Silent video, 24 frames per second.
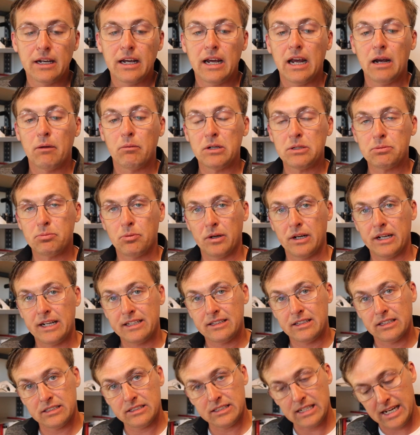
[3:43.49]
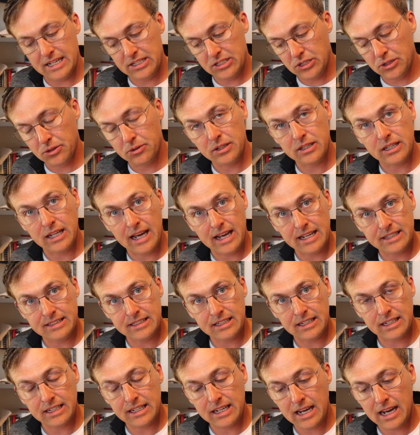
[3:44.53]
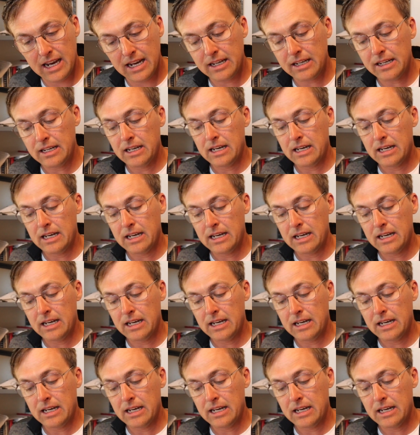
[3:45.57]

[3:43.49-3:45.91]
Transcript: At which point I get the side tone in the headset again.